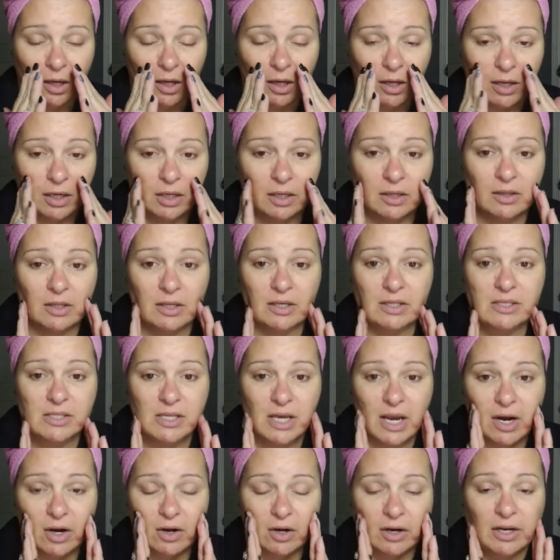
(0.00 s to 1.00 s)
in this
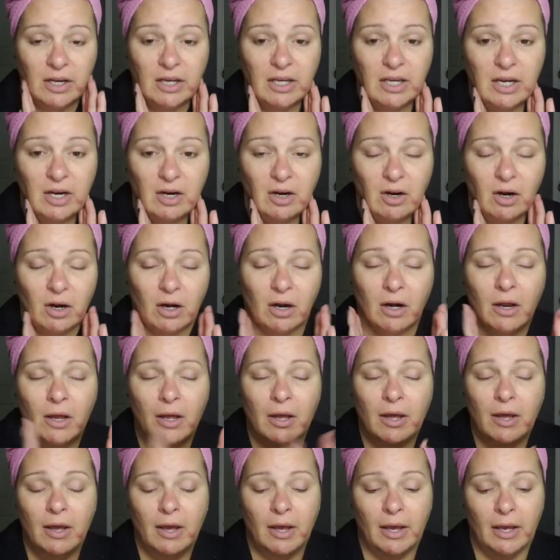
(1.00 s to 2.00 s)
area here.
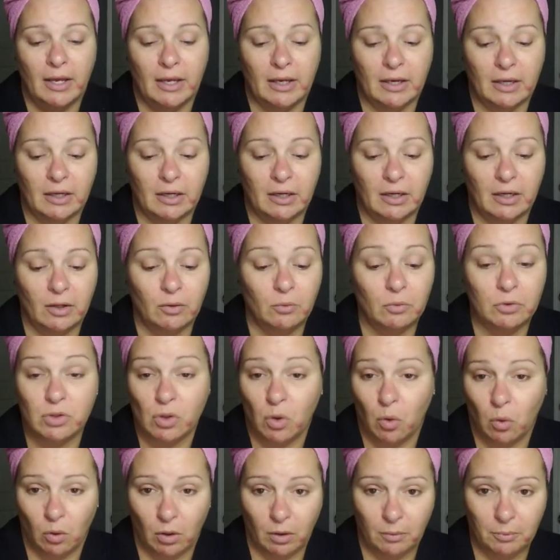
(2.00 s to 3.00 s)
And it was
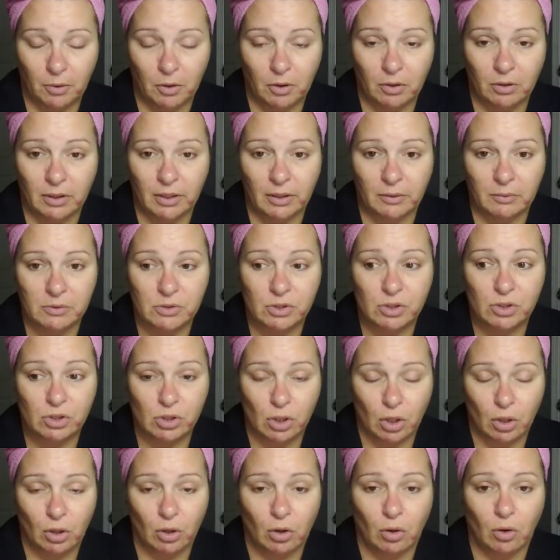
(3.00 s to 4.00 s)
horrible. It was
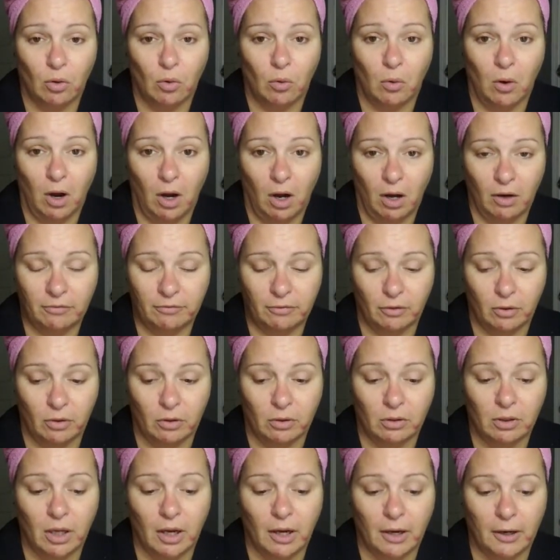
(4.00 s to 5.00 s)
so
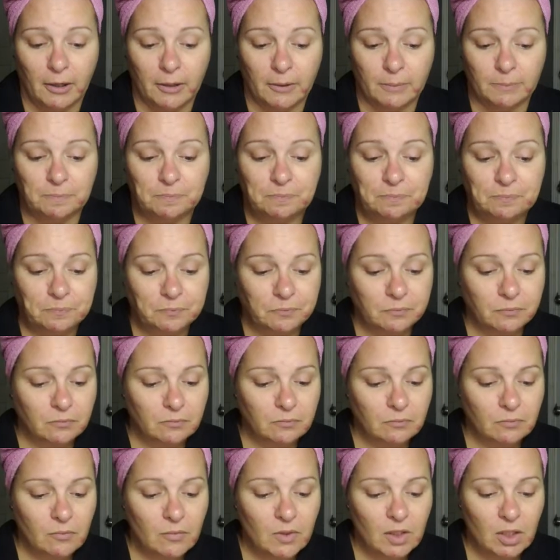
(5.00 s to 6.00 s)
awful.
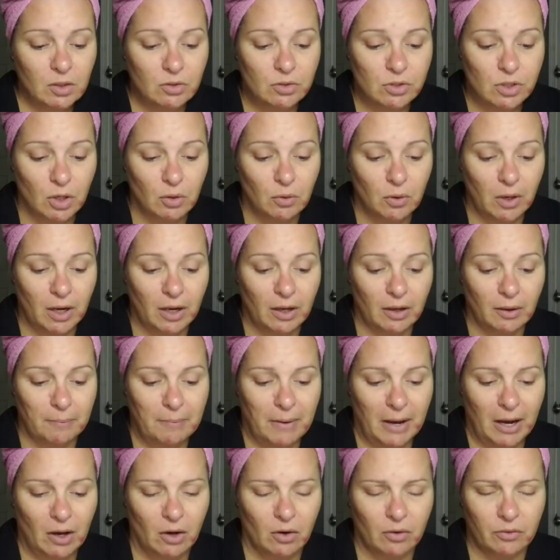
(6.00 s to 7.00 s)
So
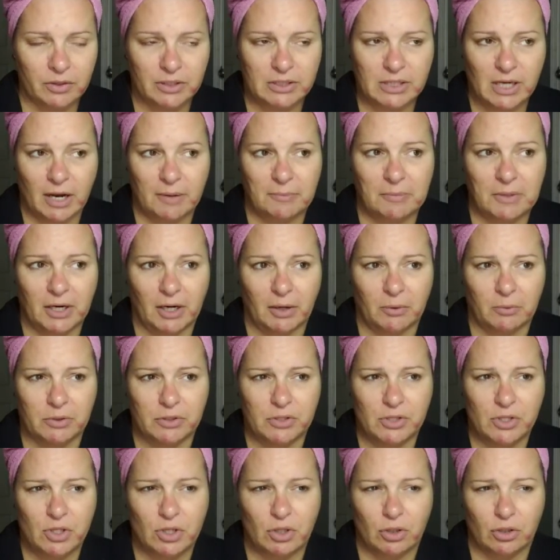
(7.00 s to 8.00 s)
about the time that I
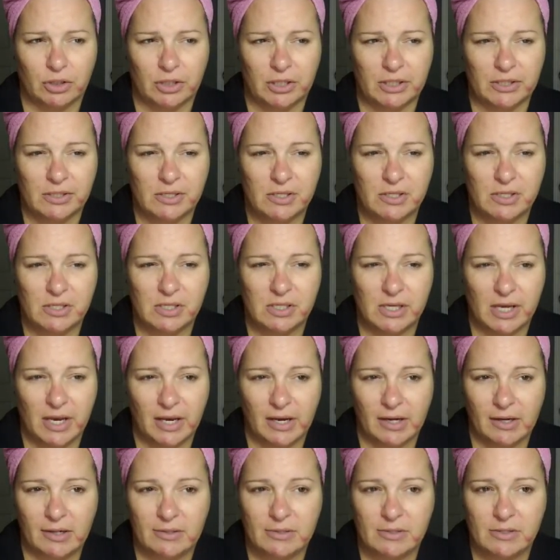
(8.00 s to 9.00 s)
was
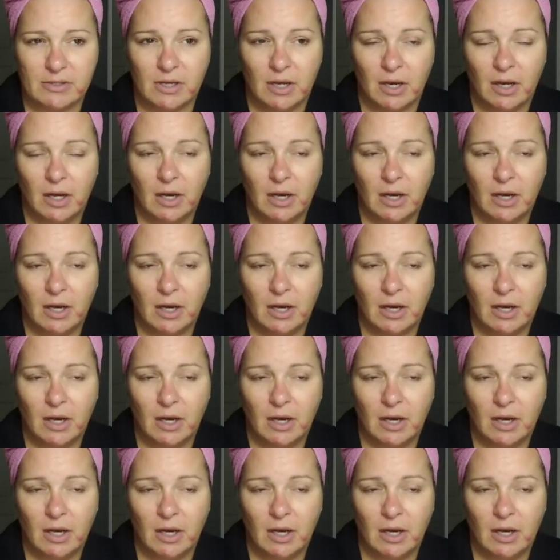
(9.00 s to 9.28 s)
36,